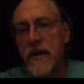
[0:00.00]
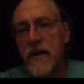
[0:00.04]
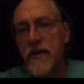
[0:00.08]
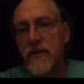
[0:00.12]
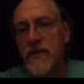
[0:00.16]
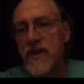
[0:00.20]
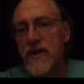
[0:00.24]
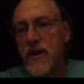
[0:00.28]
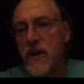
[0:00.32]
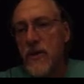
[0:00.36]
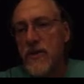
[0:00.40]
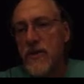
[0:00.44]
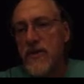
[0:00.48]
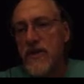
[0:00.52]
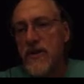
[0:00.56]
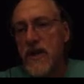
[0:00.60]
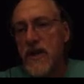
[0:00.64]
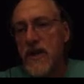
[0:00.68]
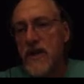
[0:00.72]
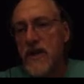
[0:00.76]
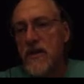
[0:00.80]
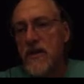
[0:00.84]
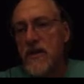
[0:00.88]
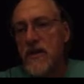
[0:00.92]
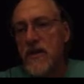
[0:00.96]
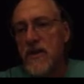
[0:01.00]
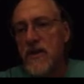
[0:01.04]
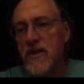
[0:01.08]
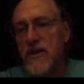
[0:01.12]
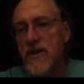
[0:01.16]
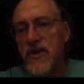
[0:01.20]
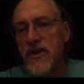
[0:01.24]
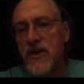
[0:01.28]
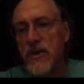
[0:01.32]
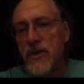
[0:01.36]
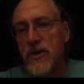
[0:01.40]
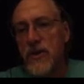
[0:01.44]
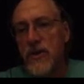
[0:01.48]
just don't see it.
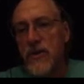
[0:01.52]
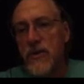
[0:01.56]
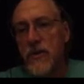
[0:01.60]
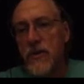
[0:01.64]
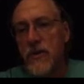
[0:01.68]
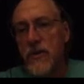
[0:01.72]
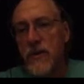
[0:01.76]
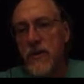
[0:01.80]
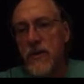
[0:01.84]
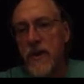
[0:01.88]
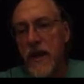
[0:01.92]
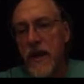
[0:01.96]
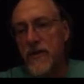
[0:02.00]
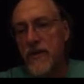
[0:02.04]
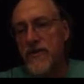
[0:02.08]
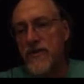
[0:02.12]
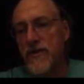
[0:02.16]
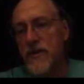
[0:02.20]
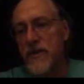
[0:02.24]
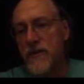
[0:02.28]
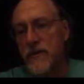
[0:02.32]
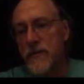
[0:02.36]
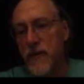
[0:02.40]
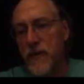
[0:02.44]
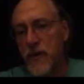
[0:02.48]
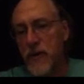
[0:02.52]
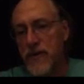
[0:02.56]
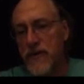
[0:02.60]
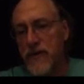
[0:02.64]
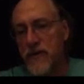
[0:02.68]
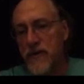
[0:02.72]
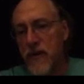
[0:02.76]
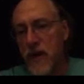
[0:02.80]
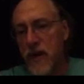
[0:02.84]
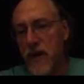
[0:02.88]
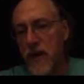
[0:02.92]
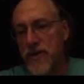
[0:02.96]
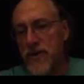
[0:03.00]
2, there's the first
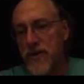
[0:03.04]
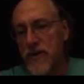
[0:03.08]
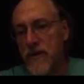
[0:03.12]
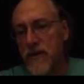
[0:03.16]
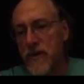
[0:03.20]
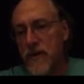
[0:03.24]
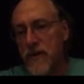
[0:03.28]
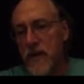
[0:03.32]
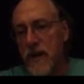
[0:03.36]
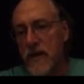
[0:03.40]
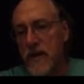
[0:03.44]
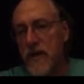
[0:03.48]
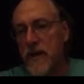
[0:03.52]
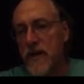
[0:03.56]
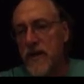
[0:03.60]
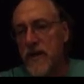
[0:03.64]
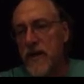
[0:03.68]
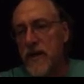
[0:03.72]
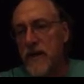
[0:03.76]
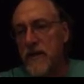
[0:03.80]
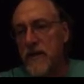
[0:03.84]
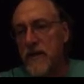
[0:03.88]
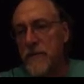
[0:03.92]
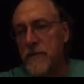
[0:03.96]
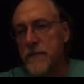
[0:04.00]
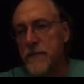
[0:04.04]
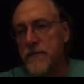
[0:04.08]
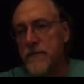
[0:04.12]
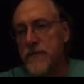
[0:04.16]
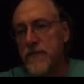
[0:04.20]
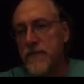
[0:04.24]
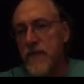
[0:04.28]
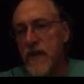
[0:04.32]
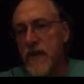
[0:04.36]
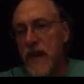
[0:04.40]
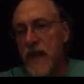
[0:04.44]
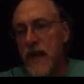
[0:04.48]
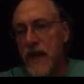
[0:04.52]
flush of the LED.
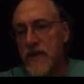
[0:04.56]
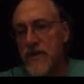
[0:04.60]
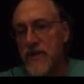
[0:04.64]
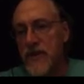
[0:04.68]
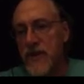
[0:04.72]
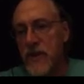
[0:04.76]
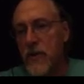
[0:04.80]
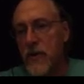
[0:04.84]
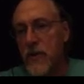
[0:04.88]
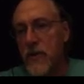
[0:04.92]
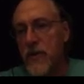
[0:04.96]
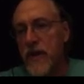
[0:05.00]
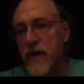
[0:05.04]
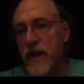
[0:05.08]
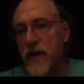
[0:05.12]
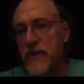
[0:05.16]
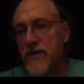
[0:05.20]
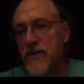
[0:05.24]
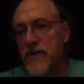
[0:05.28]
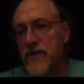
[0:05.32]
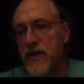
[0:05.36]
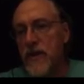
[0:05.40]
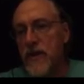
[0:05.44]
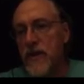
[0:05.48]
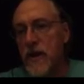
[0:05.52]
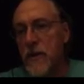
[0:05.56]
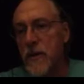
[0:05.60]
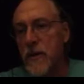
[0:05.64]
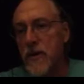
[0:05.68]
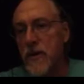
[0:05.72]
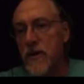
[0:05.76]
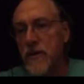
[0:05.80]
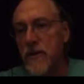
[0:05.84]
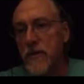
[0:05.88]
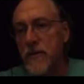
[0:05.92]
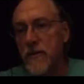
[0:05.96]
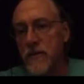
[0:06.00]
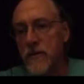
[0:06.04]
And so there's the
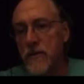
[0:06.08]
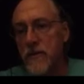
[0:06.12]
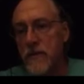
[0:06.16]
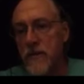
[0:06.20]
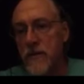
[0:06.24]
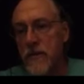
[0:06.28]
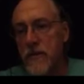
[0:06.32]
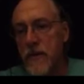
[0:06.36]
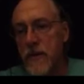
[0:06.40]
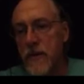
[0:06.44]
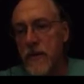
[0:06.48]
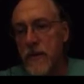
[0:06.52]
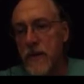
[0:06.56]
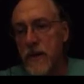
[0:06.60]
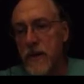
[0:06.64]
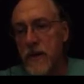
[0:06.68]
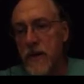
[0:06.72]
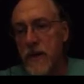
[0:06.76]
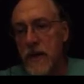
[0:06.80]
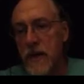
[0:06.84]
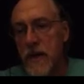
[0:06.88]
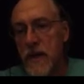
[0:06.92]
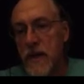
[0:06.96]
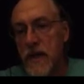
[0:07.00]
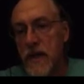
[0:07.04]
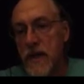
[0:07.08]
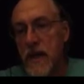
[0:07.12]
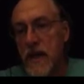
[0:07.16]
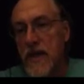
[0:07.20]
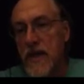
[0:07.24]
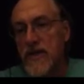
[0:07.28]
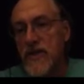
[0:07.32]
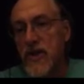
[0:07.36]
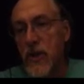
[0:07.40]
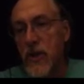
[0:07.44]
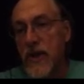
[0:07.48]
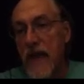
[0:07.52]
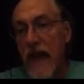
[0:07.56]
number.
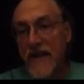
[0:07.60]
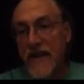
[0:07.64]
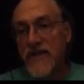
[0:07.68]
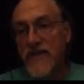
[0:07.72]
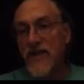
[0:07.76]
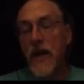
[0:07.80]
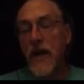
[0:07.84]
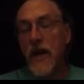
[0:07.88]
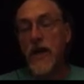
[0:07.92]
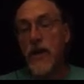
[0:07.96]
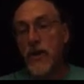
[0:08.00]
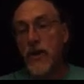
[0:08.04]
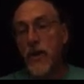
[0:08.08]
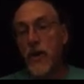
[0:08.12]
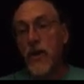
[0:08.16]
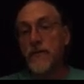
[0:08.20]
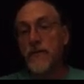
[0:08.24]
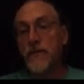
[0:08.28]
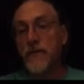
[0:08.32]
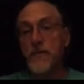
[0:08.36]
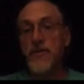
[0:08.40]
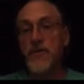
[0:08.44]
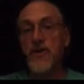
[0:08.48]
So that's how you do it from